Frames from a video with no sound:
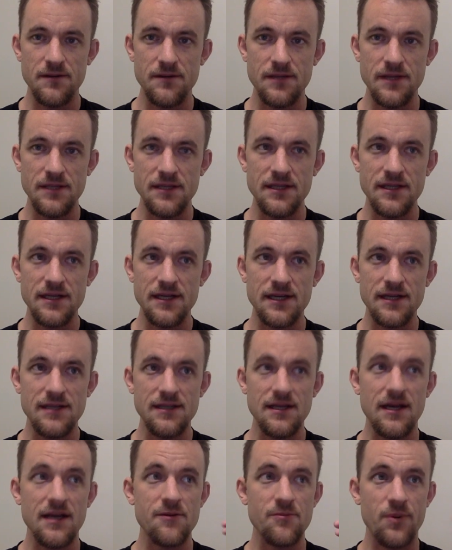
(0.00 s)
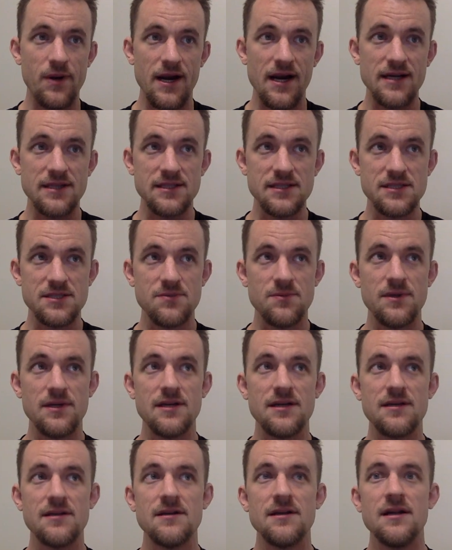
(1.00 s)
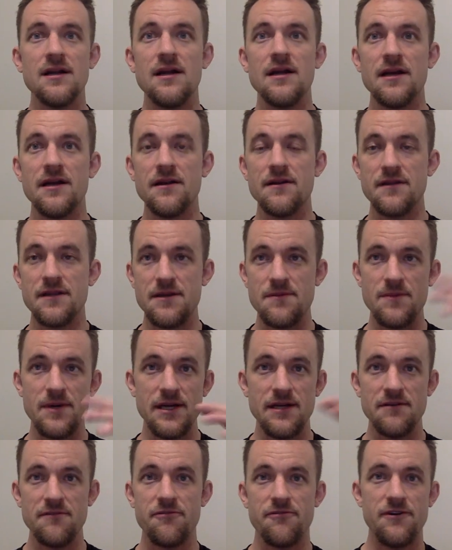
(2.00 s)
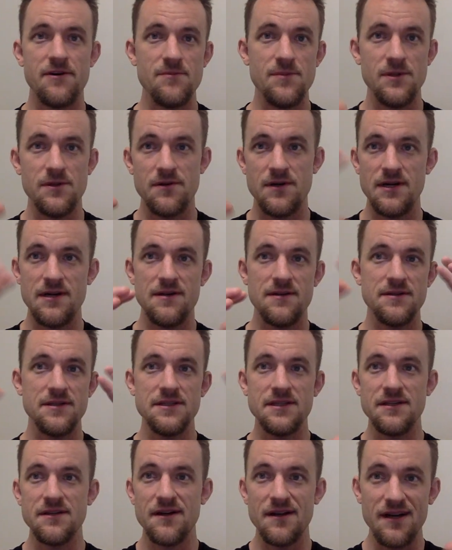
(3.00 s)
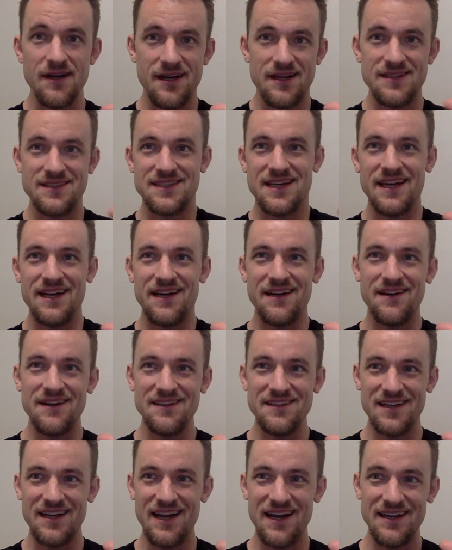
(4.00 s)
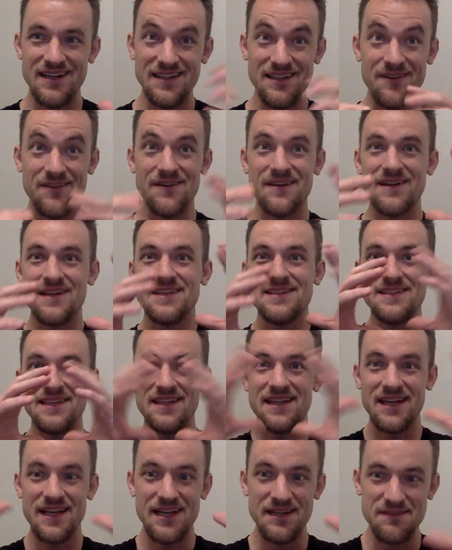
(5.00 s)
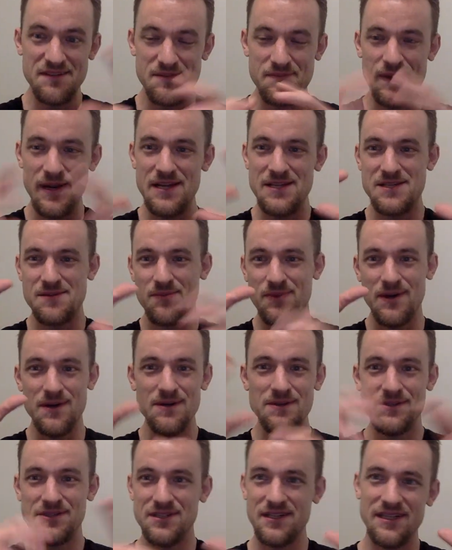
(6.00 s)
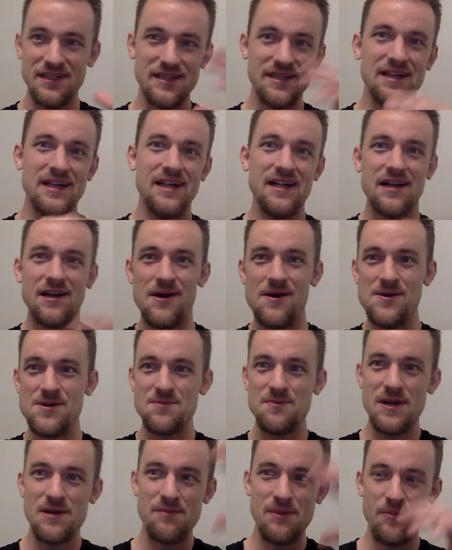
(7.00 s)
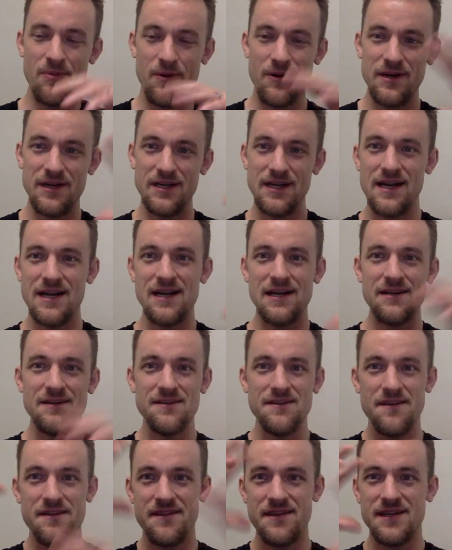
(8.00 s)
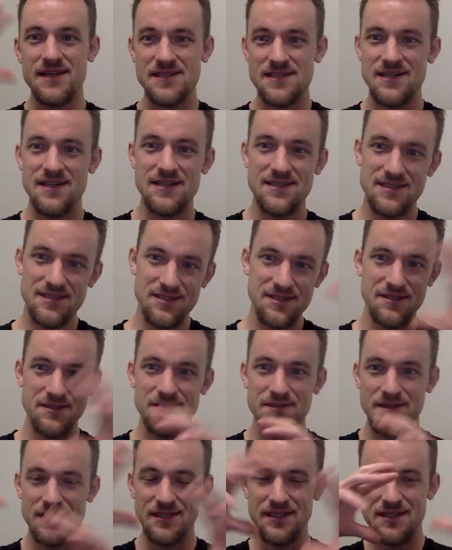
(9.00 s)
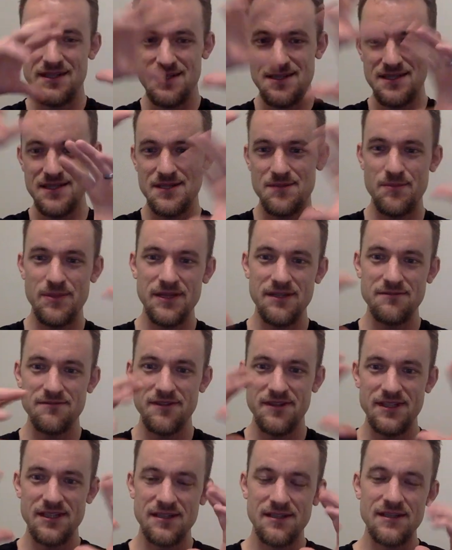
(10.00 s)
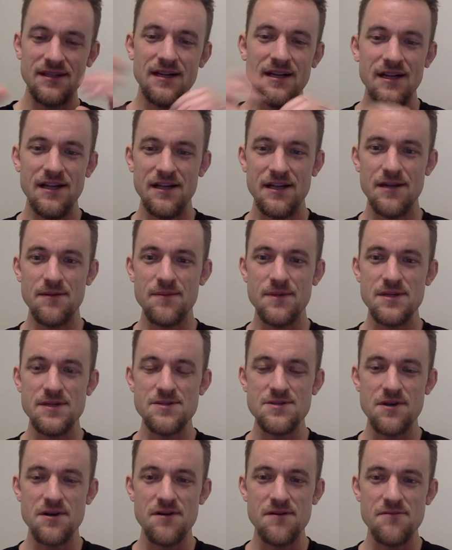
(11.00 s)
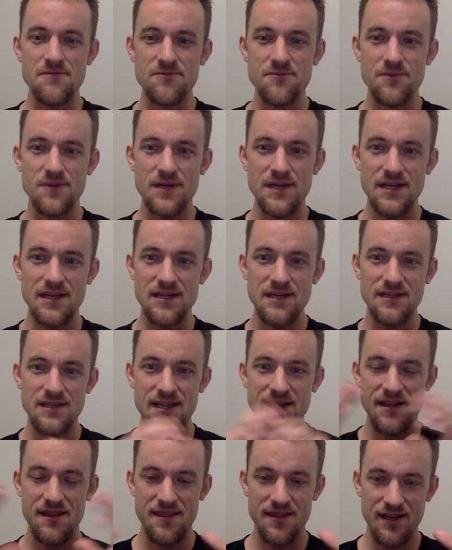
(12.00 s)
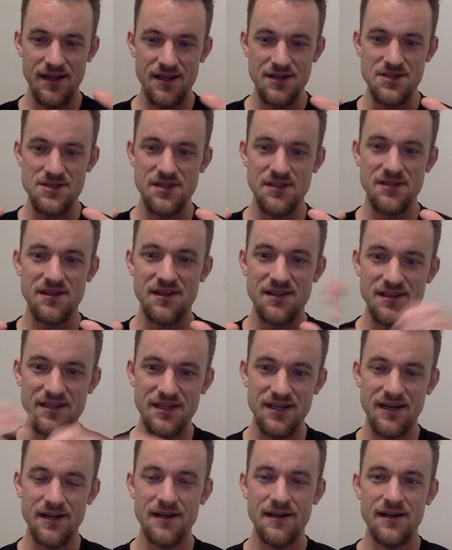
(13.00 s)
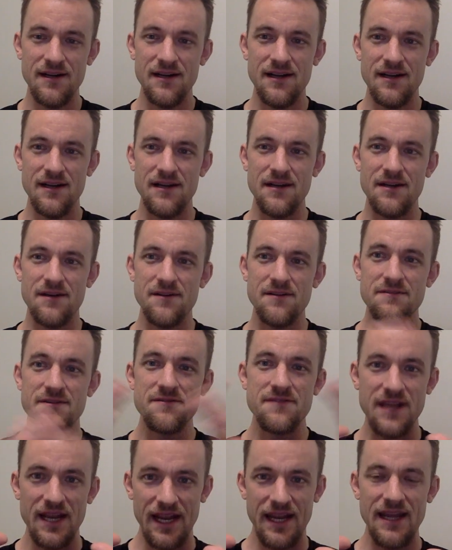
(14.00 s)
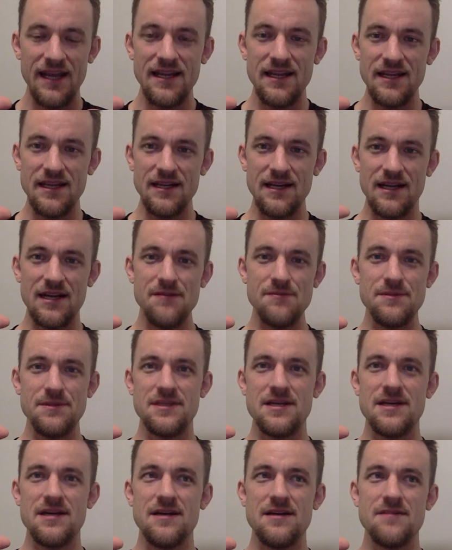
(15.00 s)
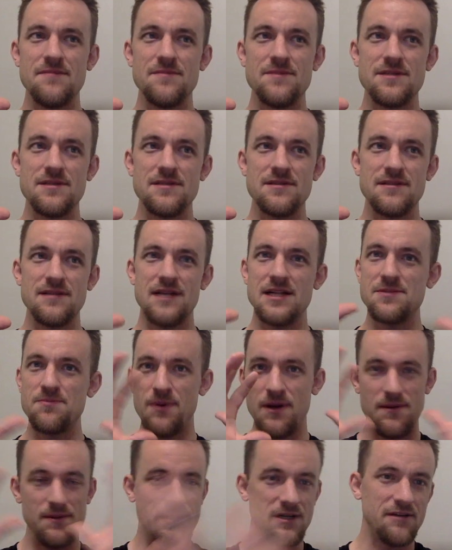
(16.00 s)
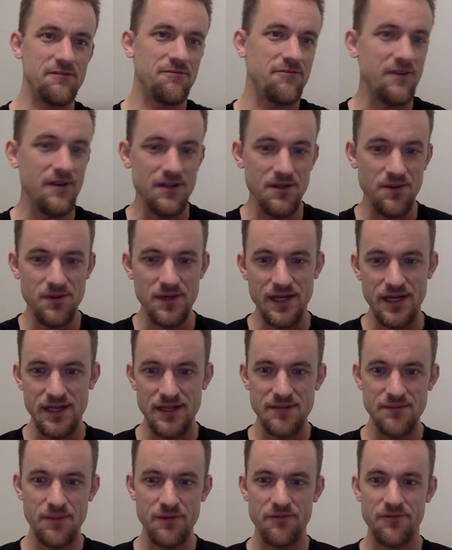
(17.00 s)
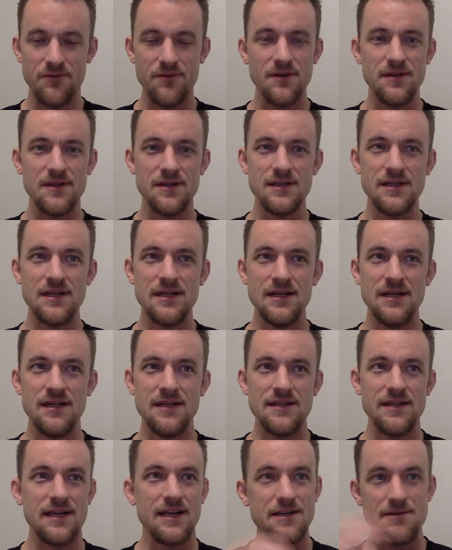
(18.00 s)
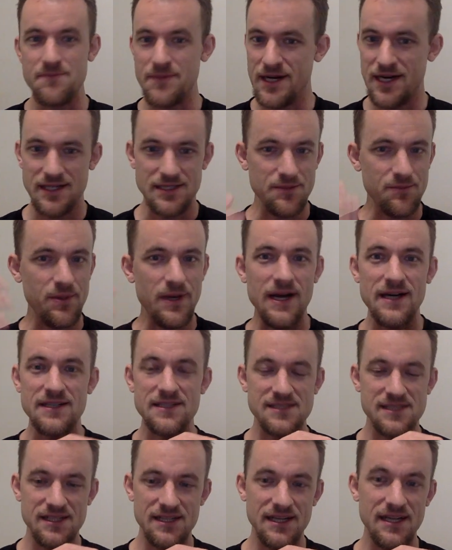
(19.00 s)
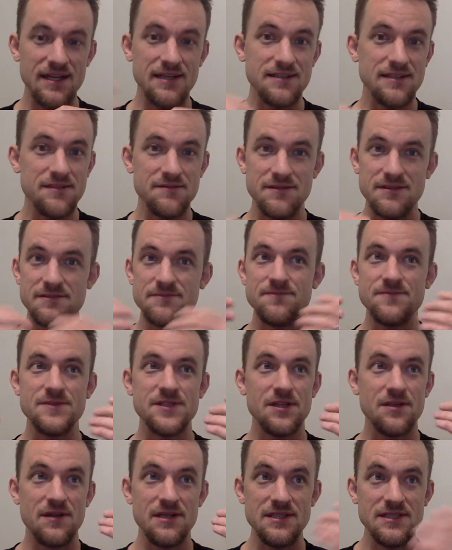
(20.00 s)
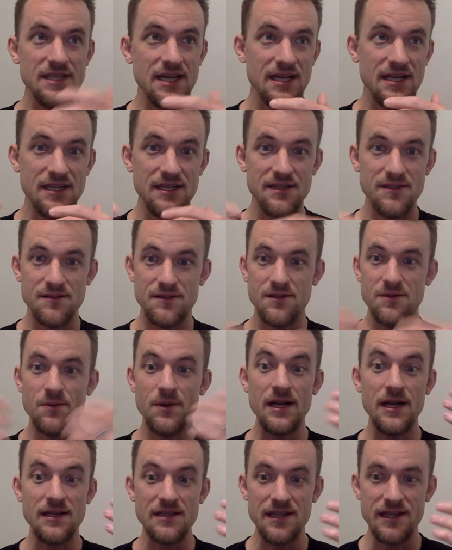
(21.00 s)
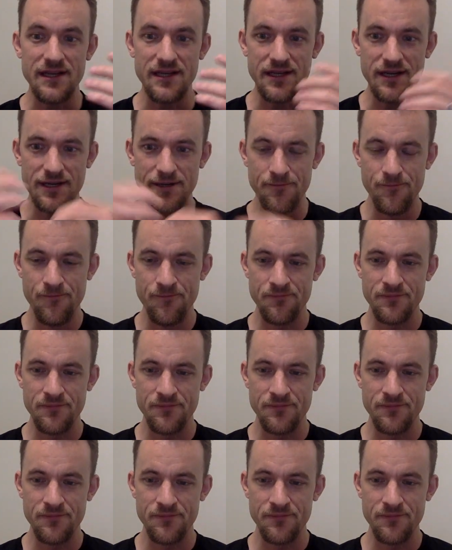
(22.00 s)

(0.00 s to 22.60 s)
Unlike a lot of practice where they might fumble around in the dark, is kind of how I look at it, or again the negative space approach. Like coach might be pointing at all the things not to do, and there's this big image of what they think it should look like. Even if they get it a couple times, that's probably going to fall away before they come back to practice it again, even a day or a week later.